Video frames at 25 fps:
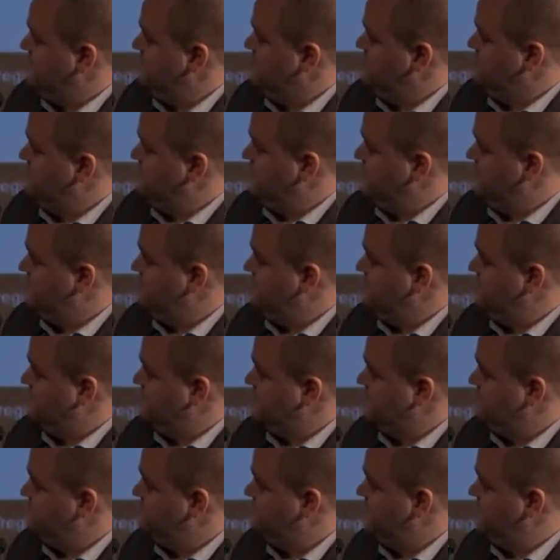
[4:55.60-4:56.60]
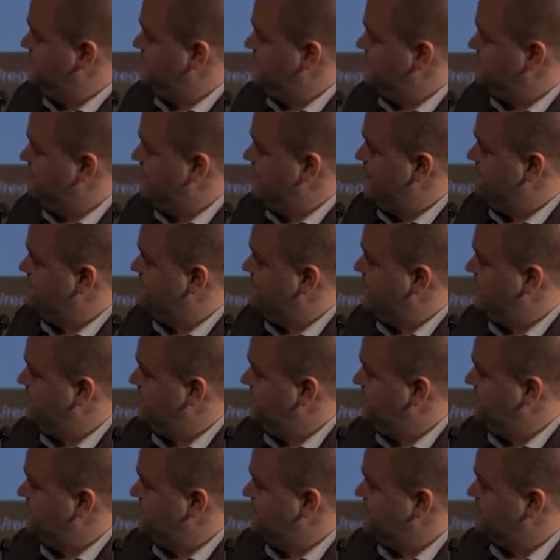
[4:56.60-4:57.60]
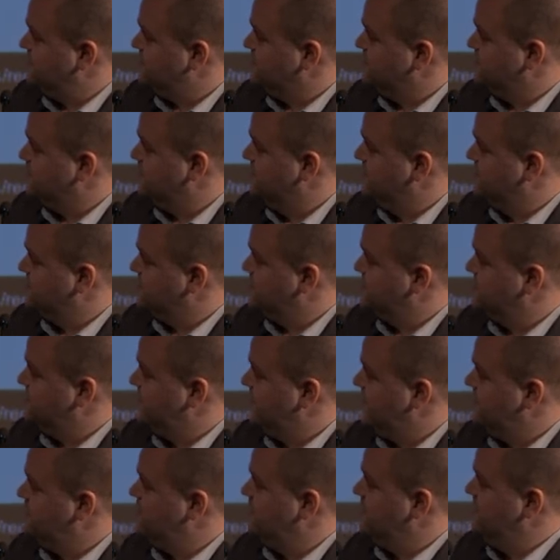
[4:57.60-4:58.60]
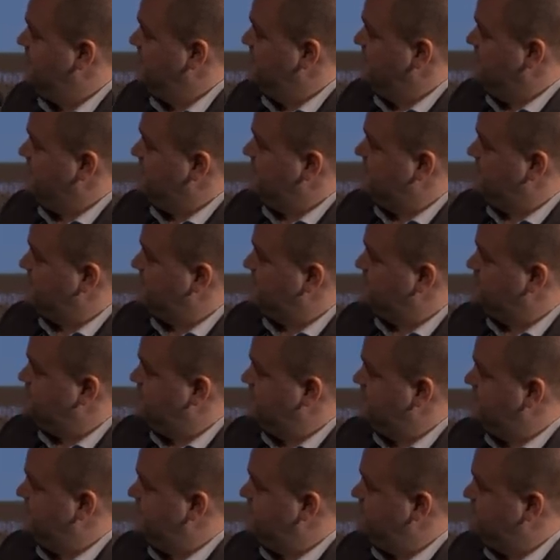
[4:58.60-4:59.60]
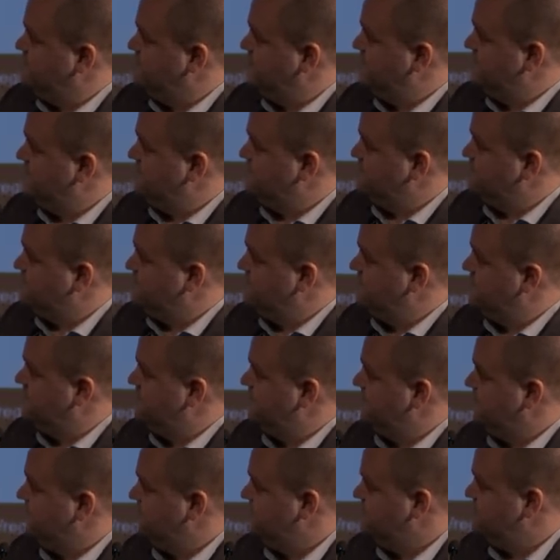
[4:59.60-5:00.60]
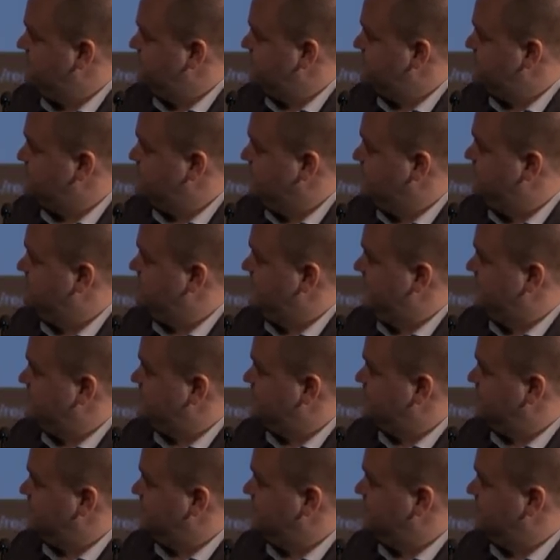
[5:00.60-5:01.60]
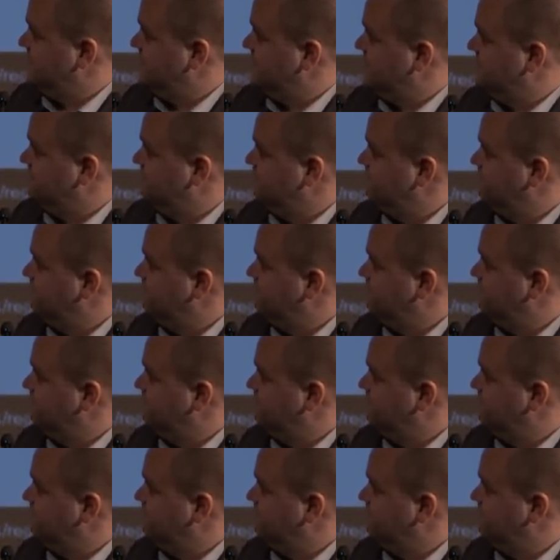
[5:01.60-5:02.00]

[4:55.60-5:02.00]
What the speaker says: synthetic graphite in a turbulent shape that has been registered in 100 to 1,000 ton.